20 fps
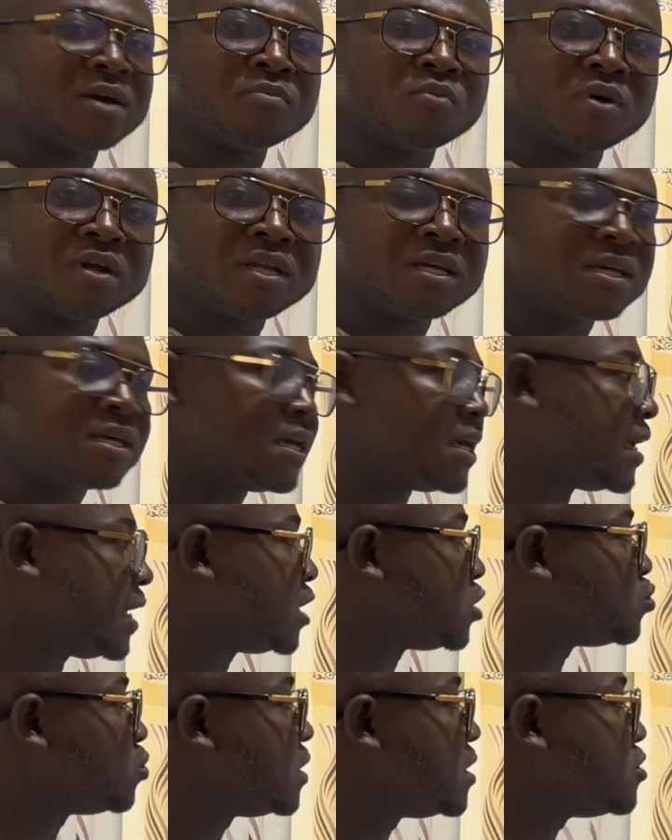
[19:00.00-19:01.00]
body,
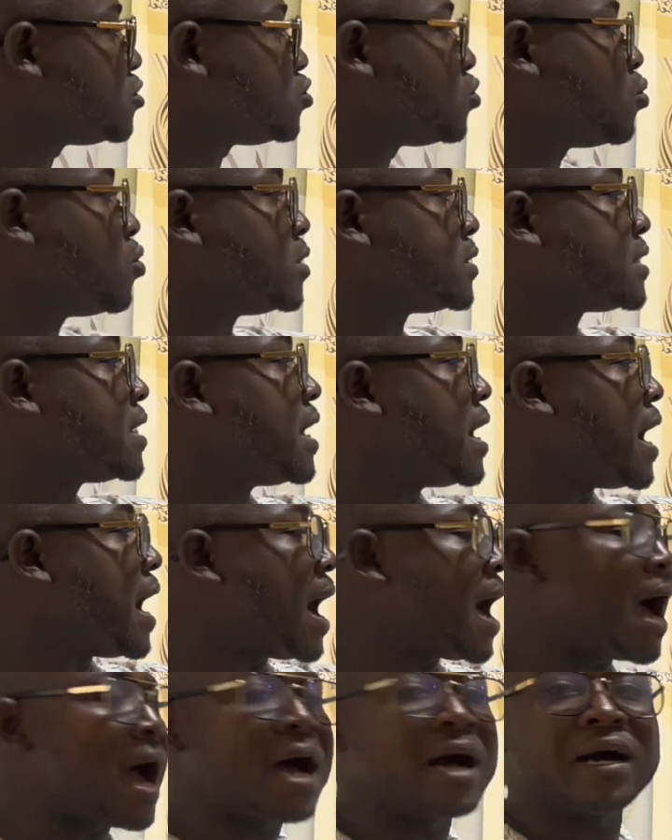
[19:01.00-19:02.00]
it will lead to what?
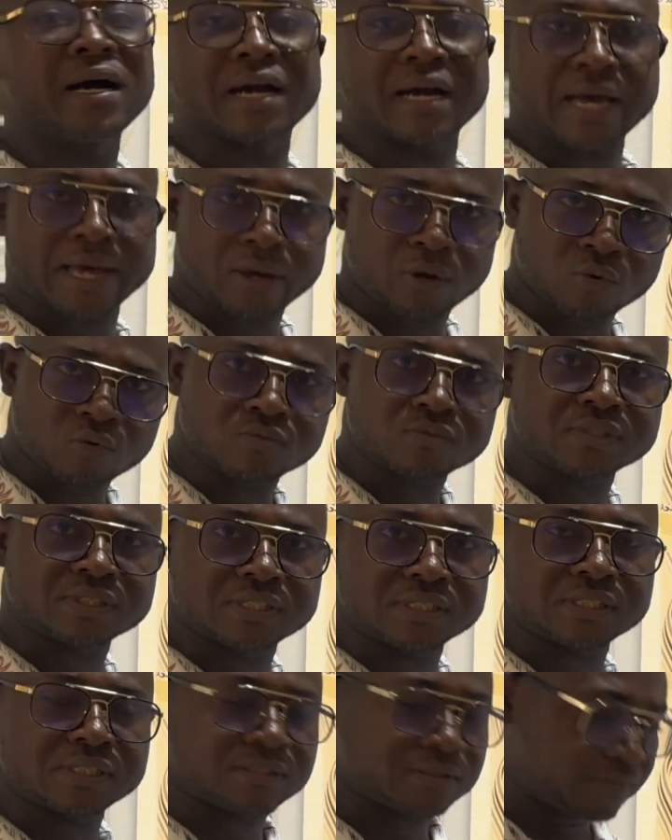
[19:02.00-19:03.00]

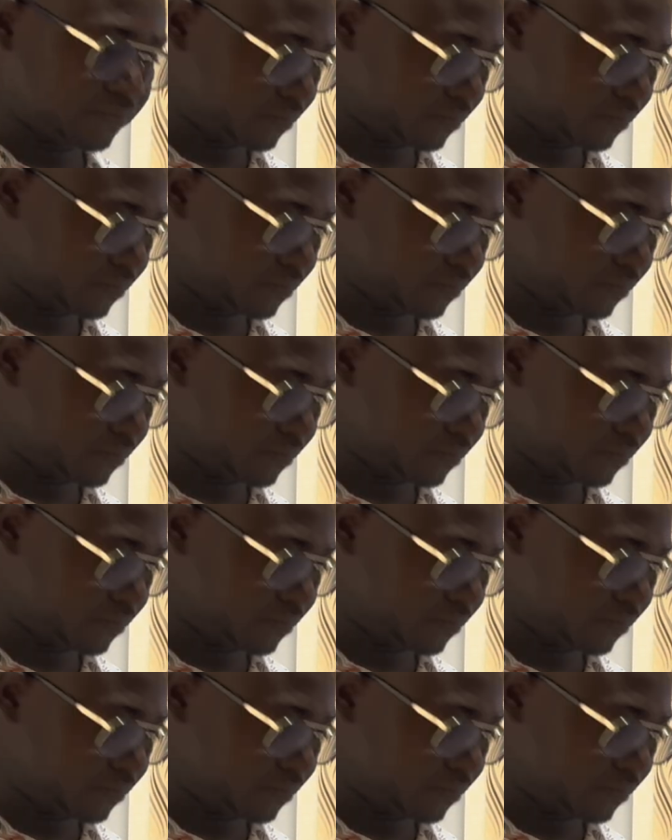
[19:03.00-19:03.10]
Alkalosis.